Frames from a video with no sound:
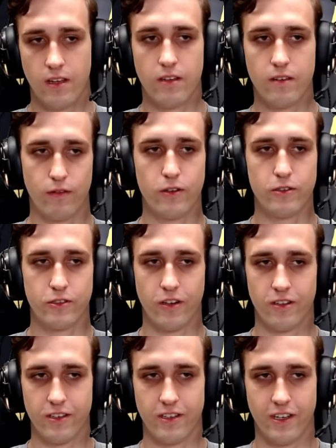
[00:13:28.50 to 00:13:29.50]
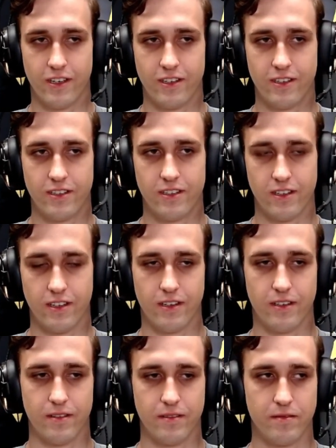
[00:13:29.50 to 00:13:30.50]
Fortunately,
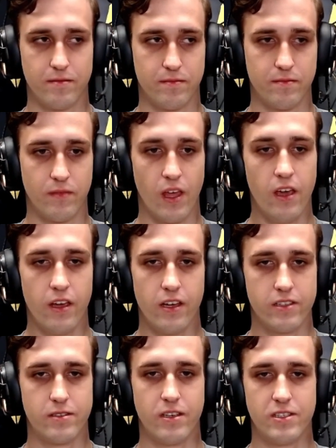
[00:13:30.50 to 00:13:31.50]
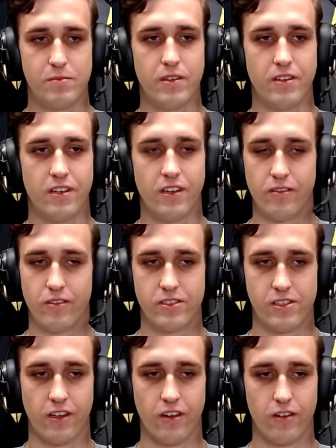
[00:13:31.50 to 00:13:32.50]
yeah. It's been
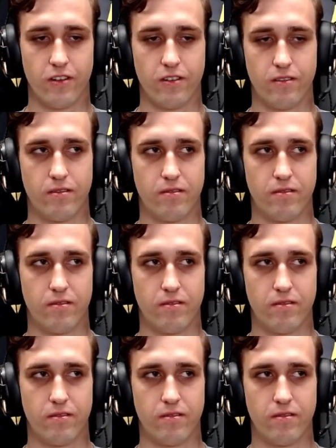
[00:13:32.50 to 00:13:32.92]
interesting on